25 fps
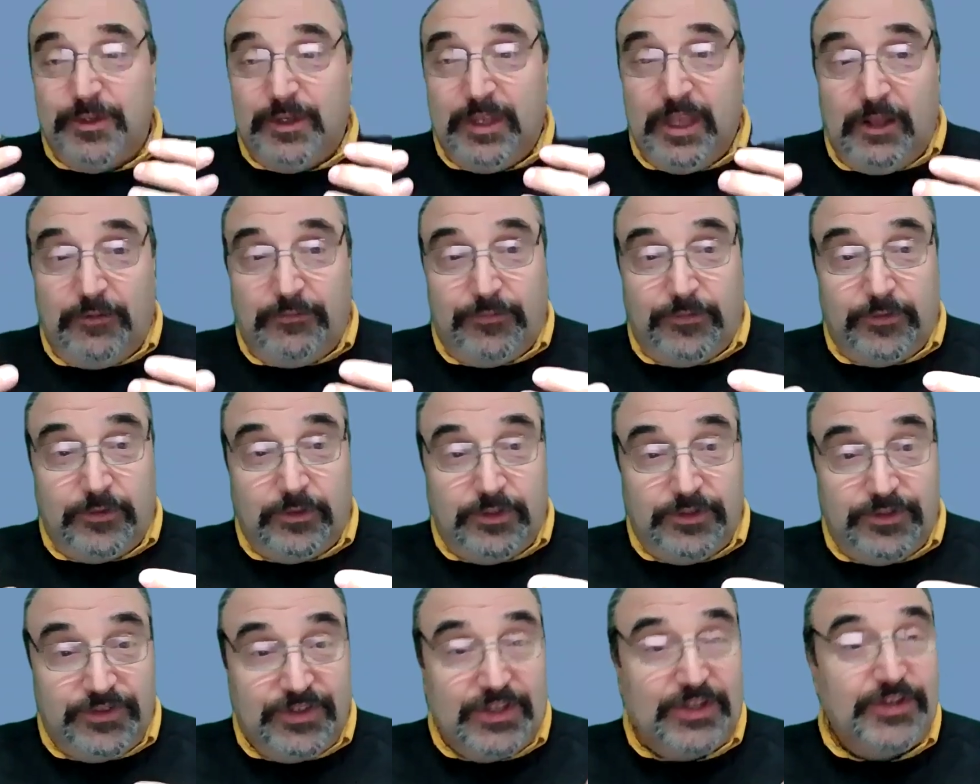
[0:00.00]
helpful
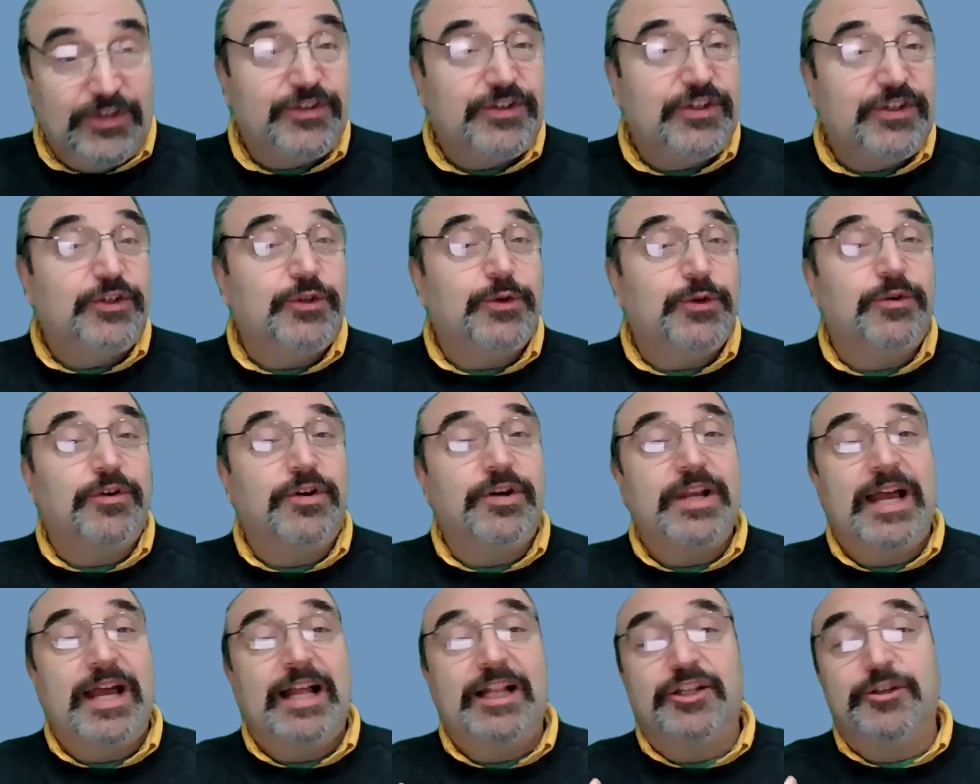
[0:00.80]
assistant or a
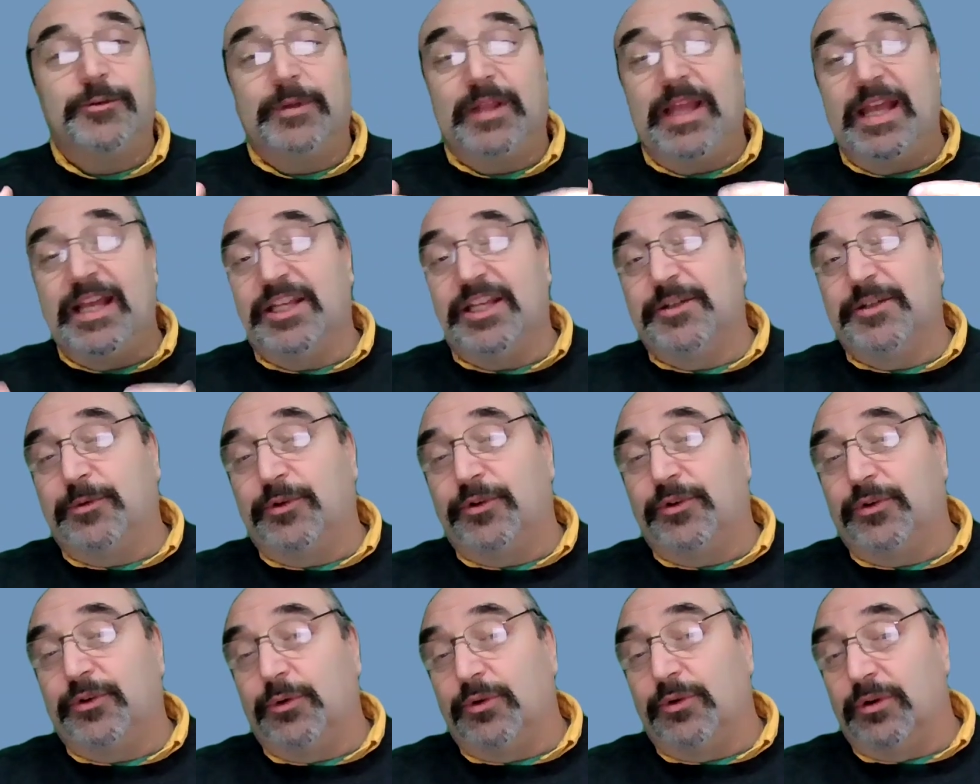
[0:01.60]
knowledgeable
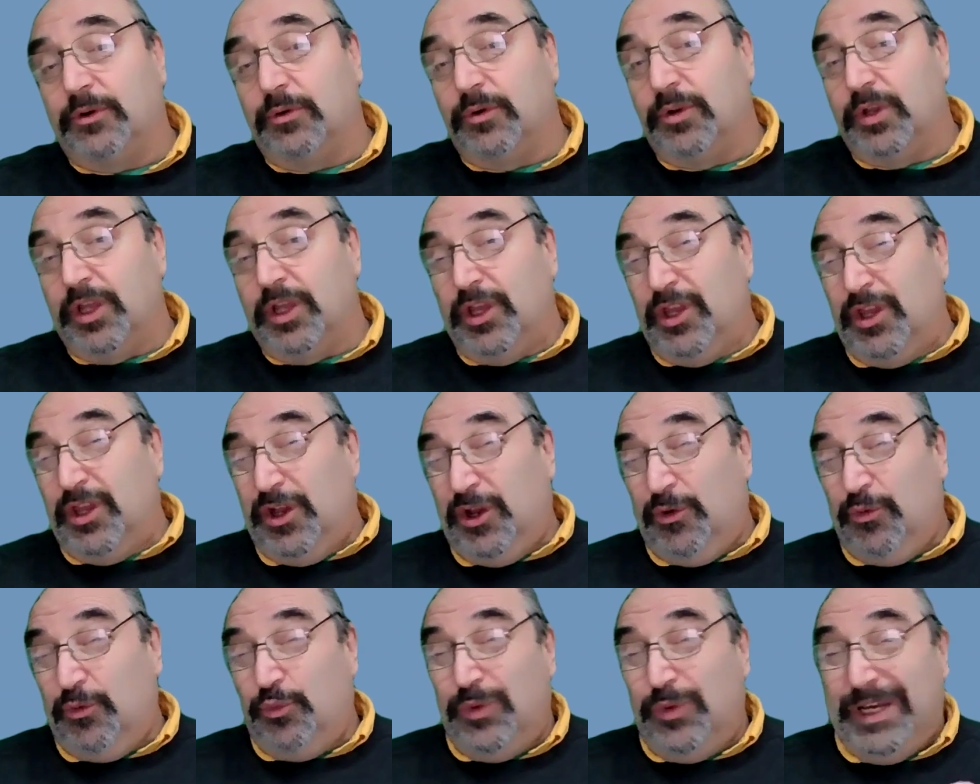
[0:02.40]
expert or
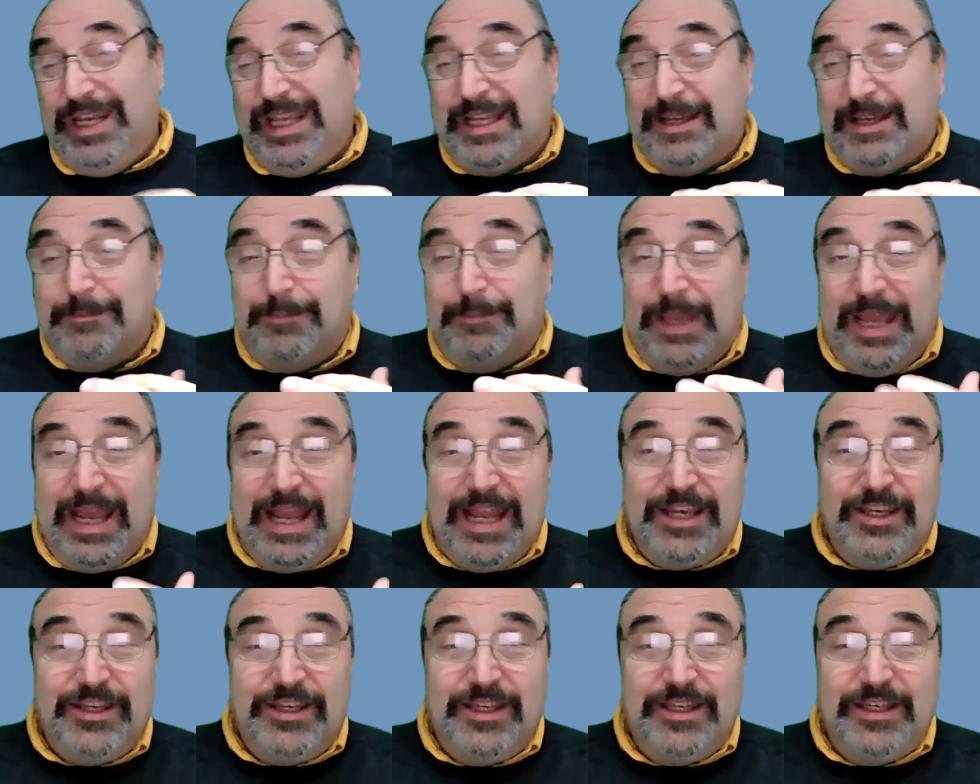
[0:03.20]
a witty
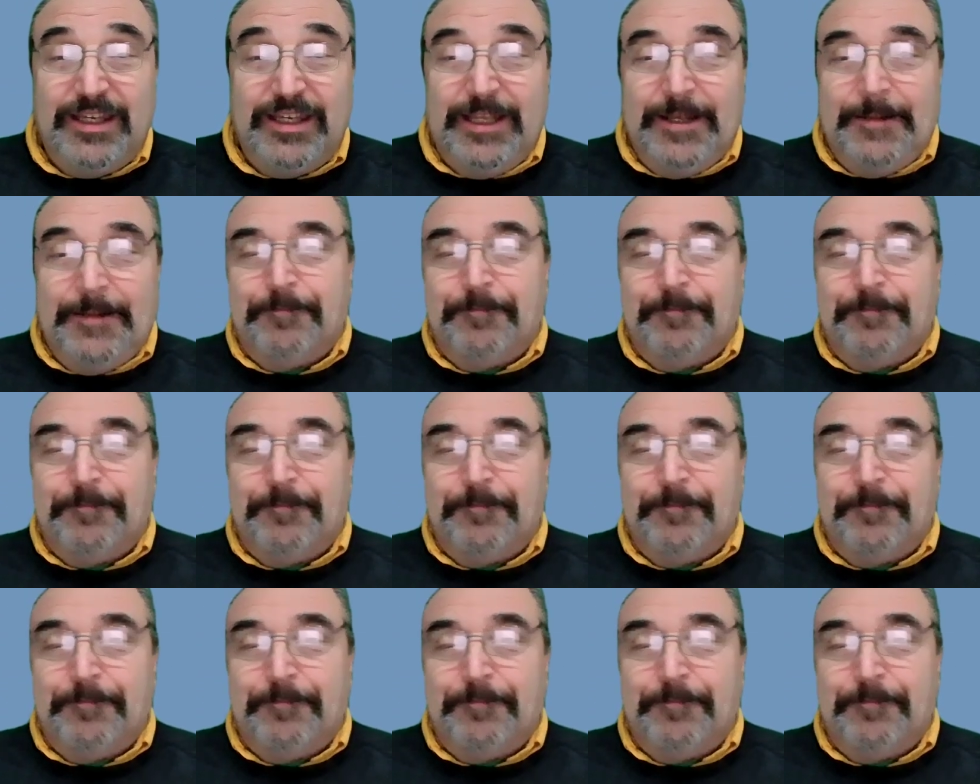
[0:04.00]
companion.